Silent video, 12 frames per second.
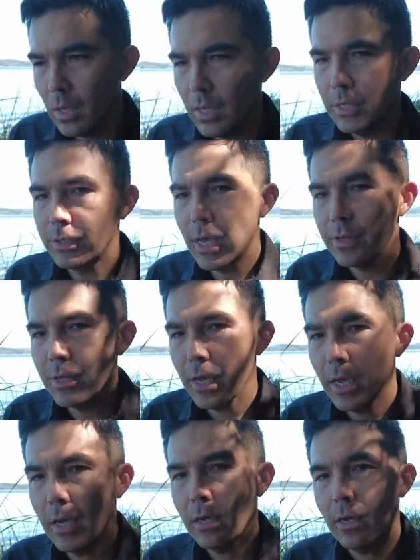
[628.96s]
is that
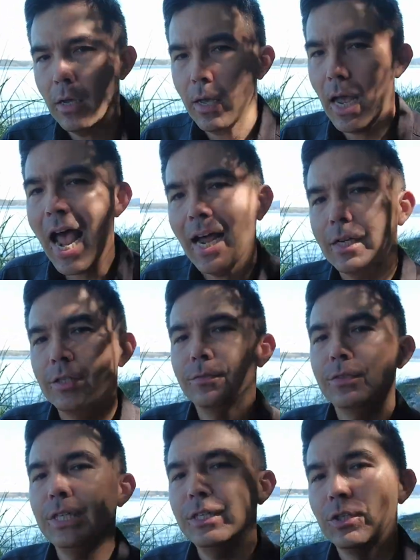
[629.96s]
they
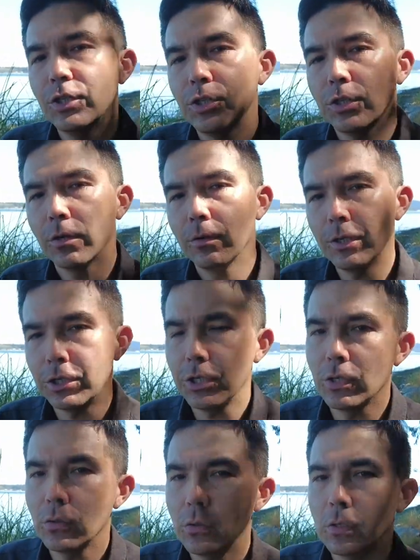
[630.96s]
actively discourage
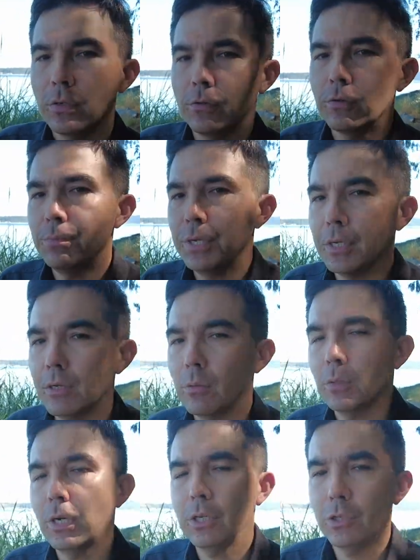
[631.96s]
you from being in
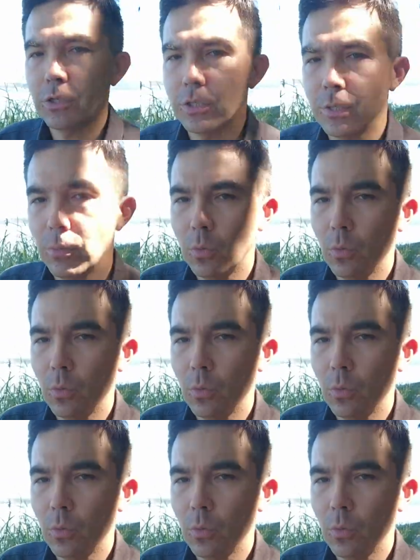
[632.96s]
a relationship